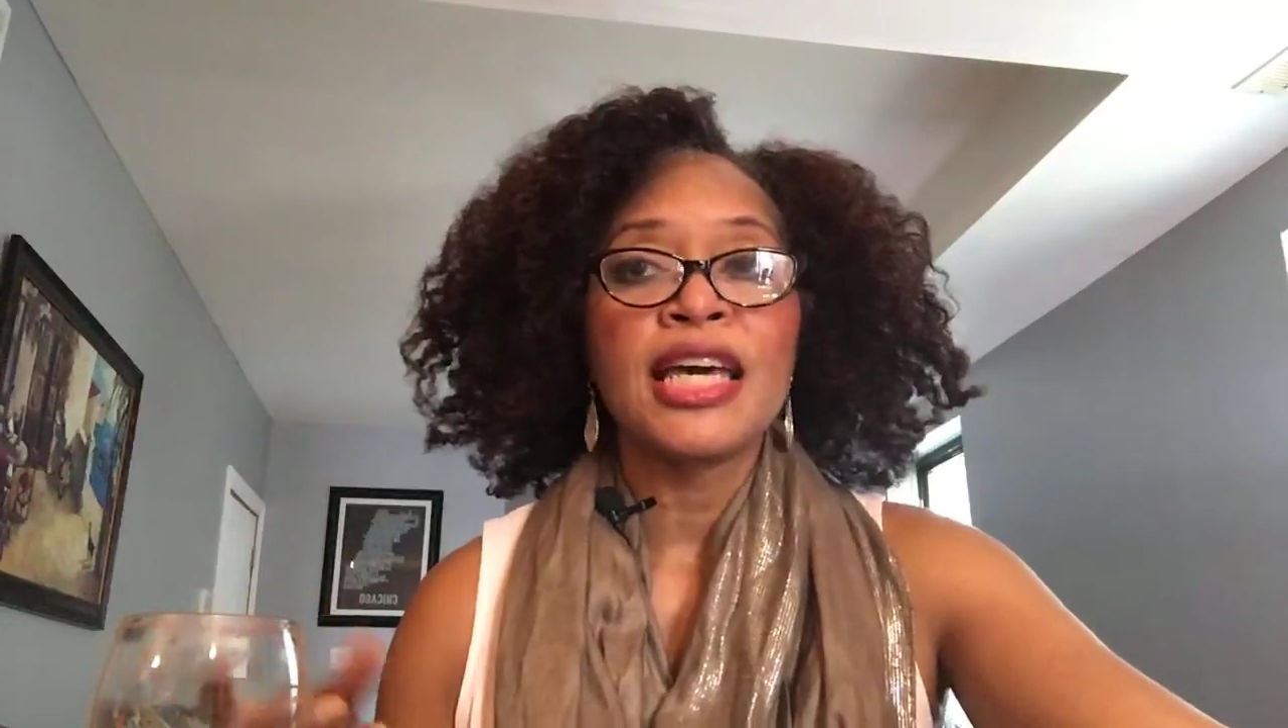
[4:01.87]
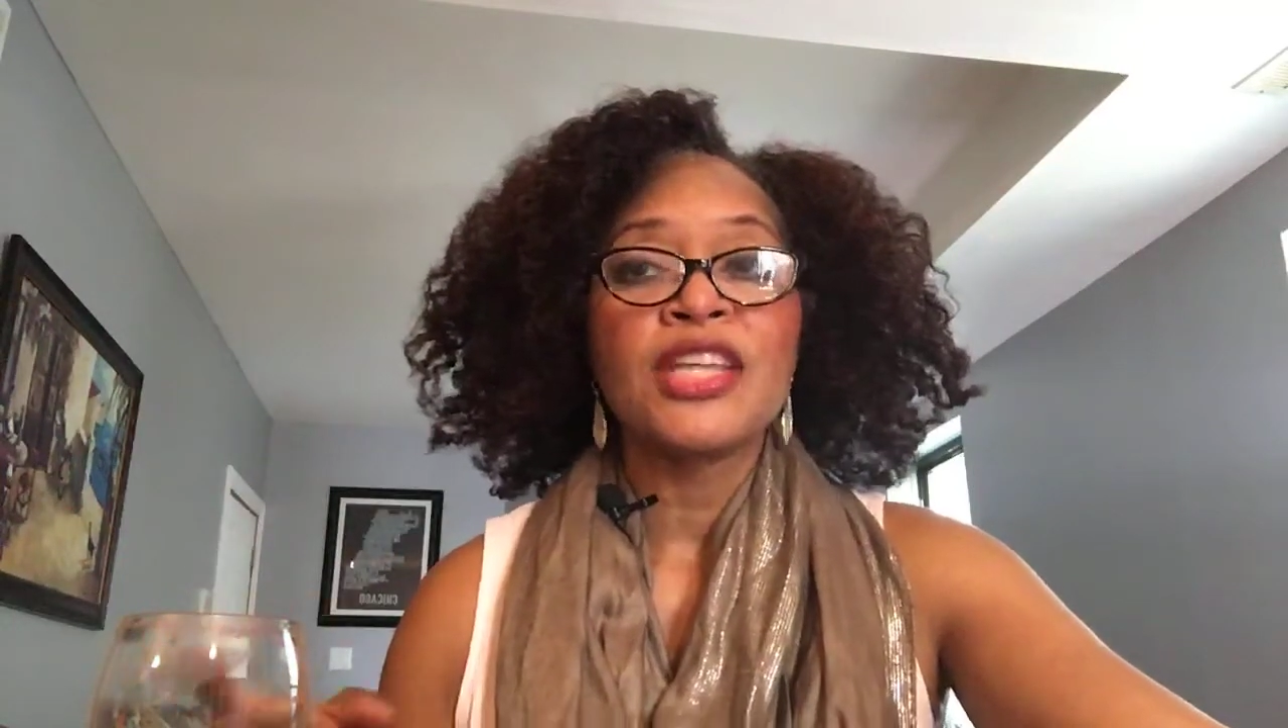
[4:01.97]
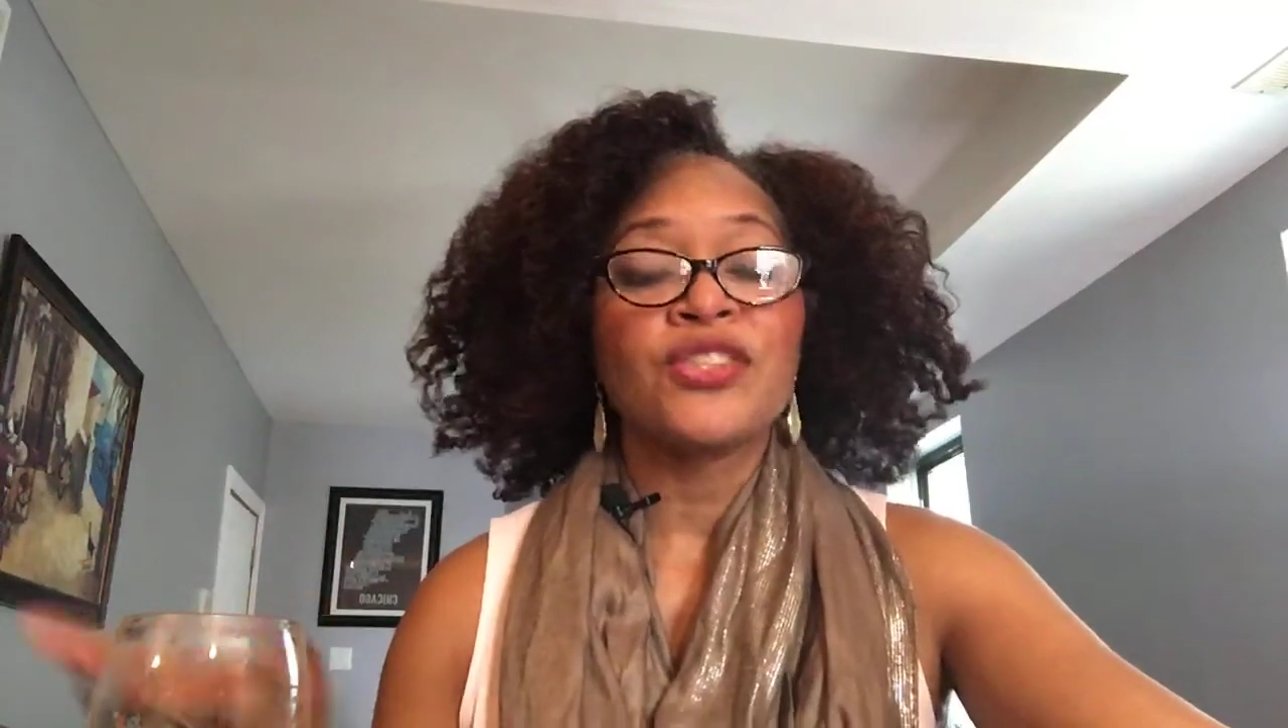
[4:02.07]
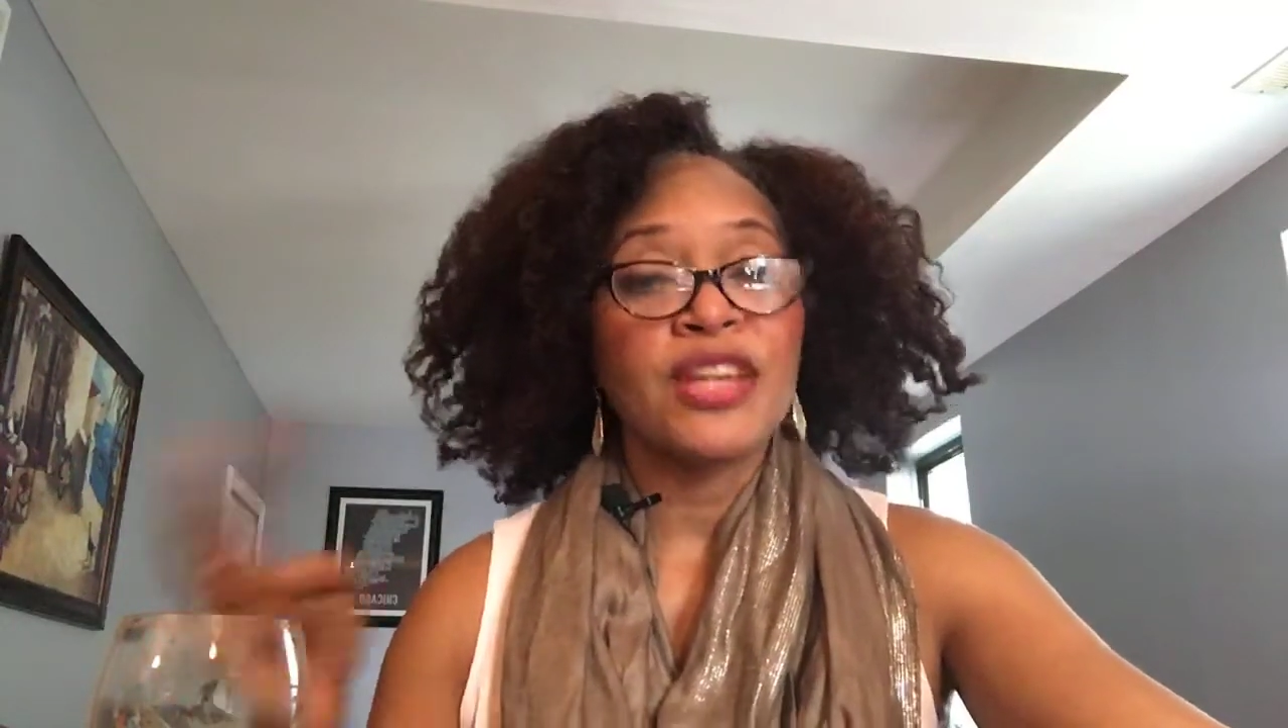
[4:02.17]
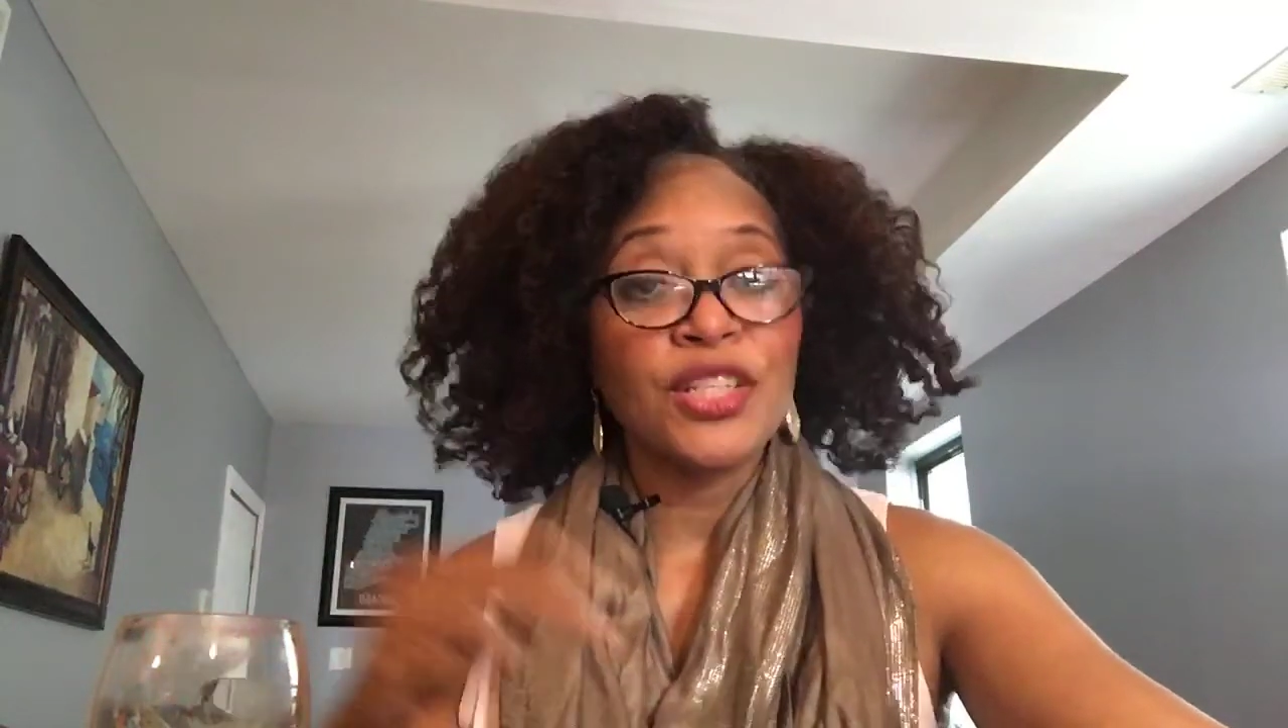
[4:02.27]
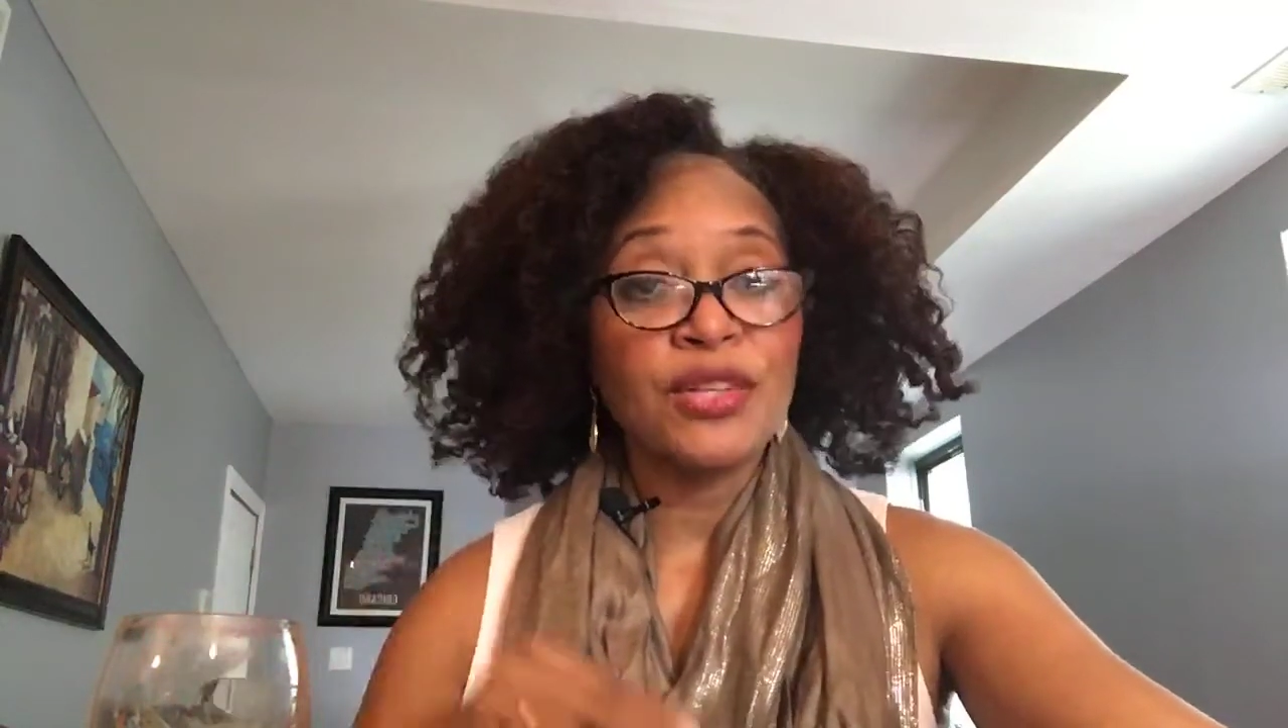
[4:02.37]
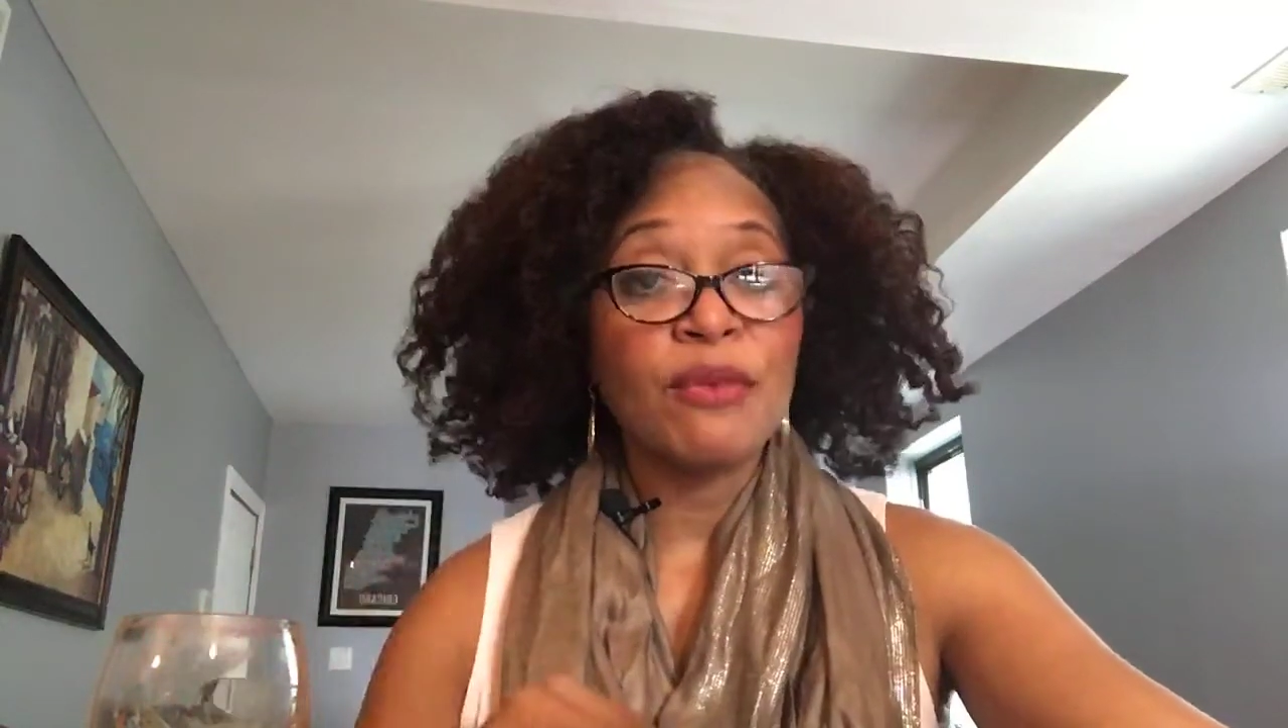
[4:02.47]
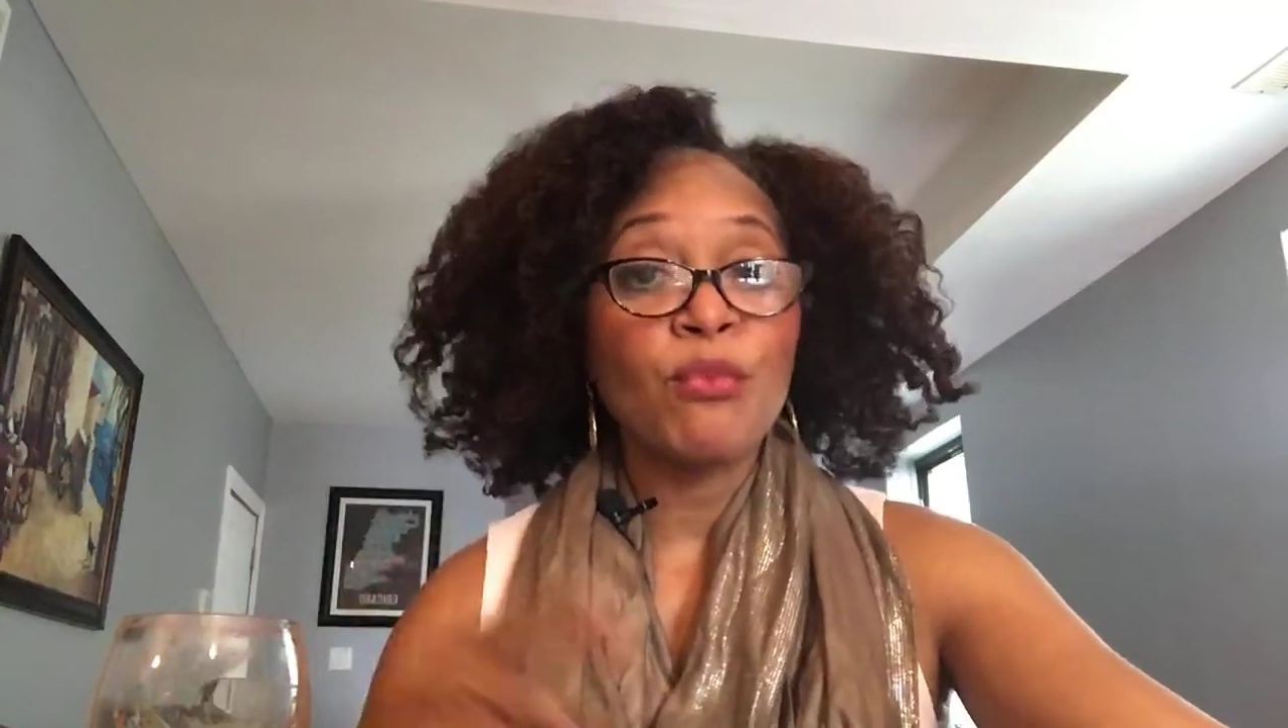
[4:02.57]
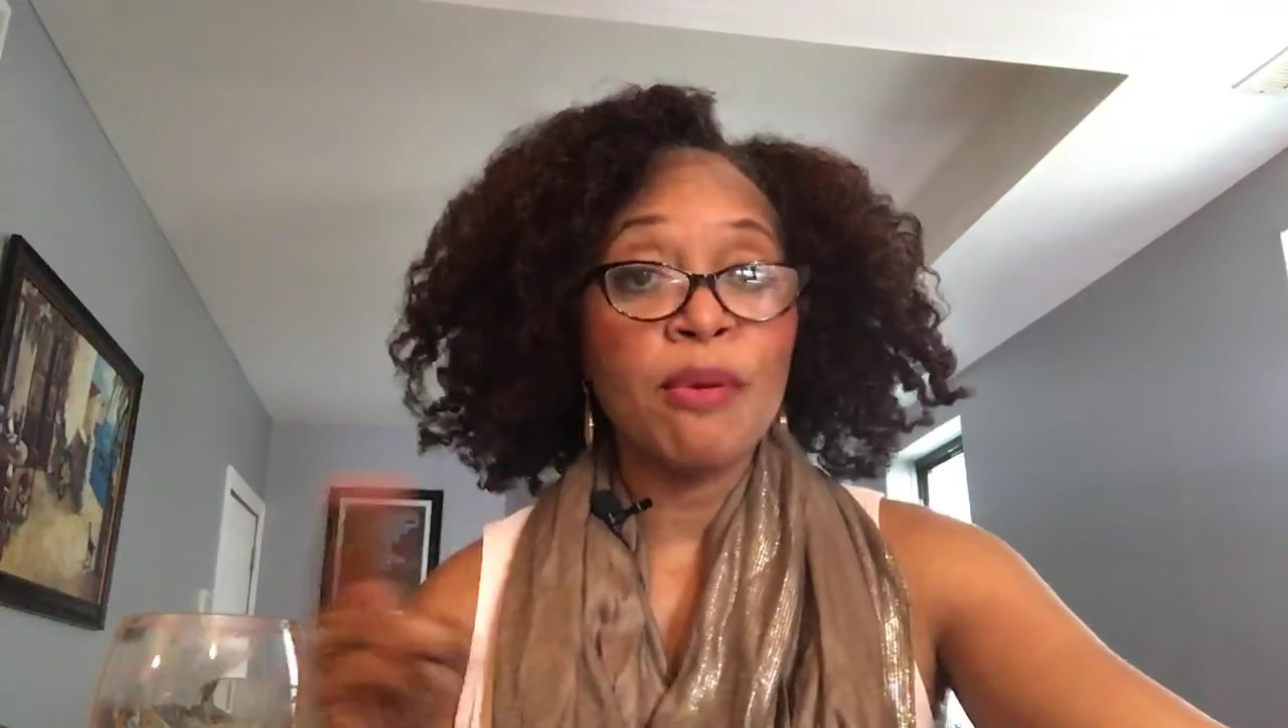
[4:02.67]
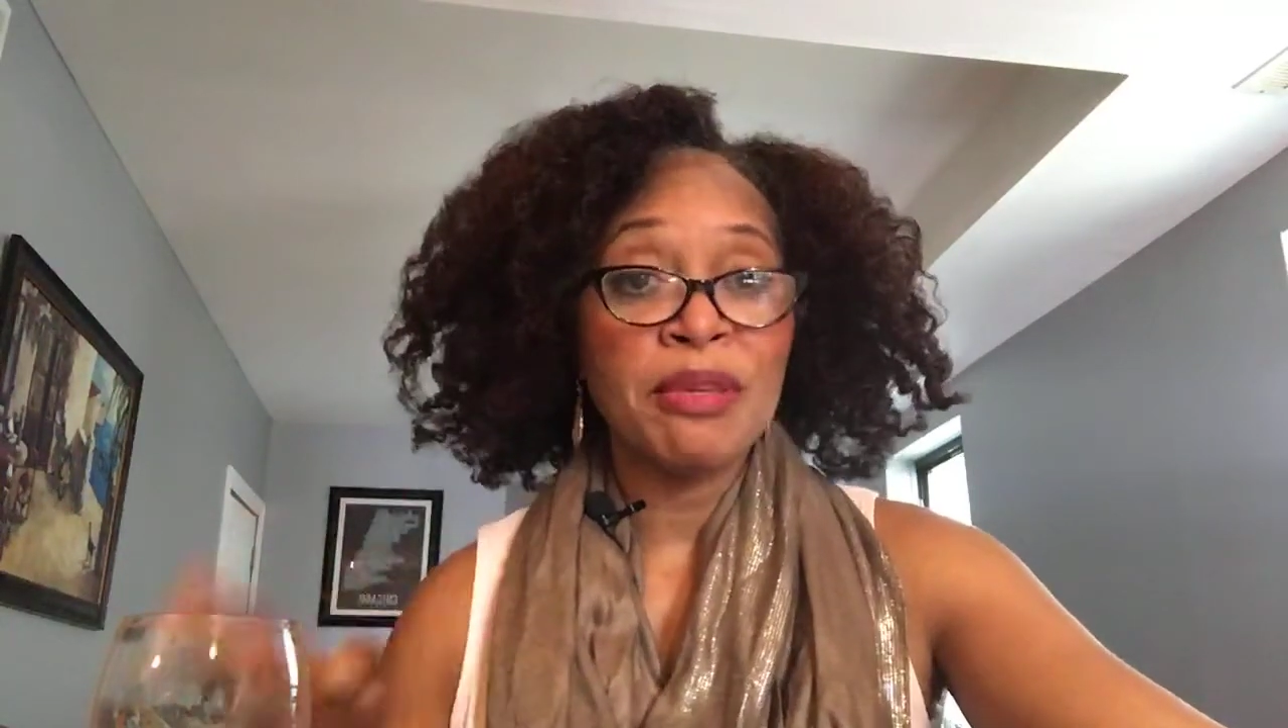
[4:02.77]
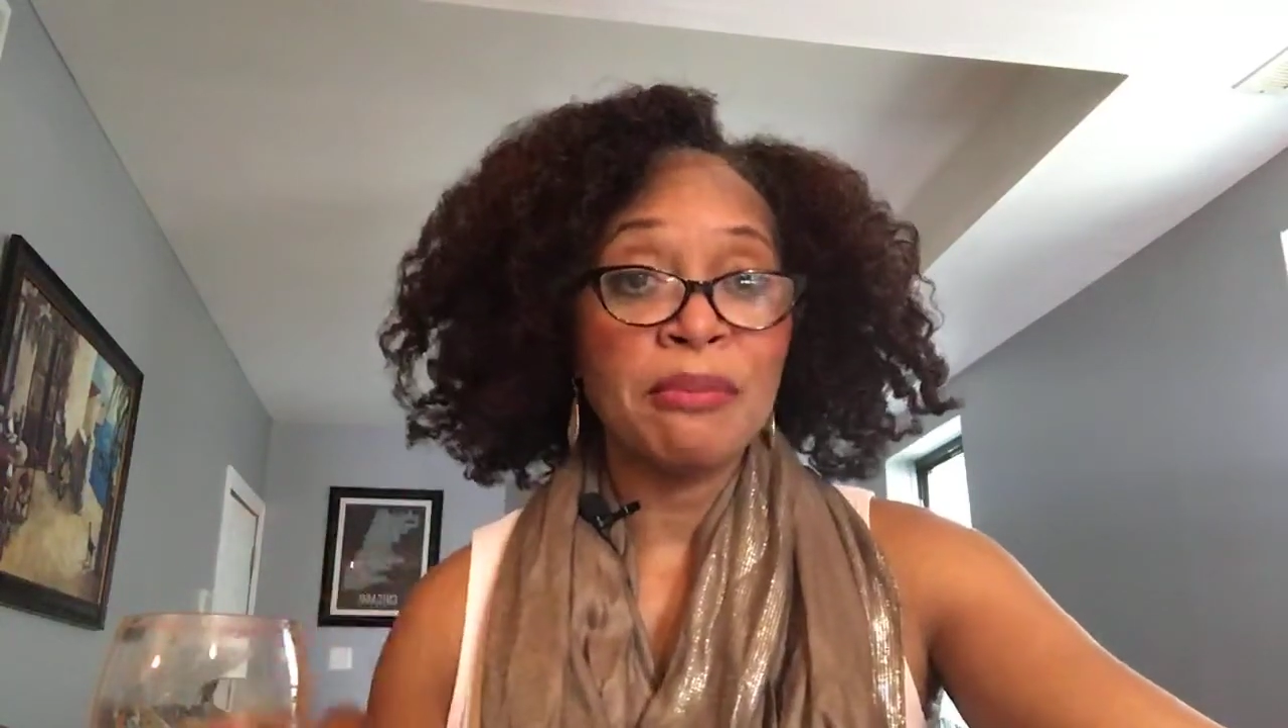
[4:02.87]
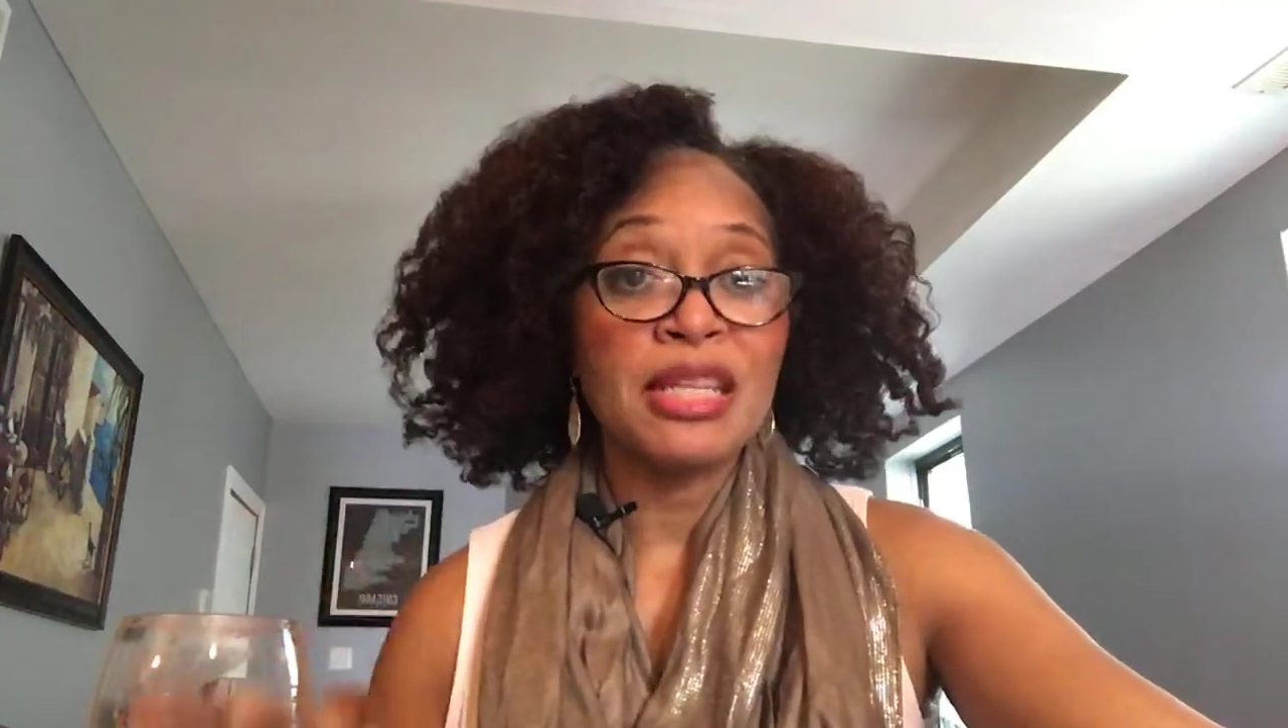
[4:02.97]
So that's what woman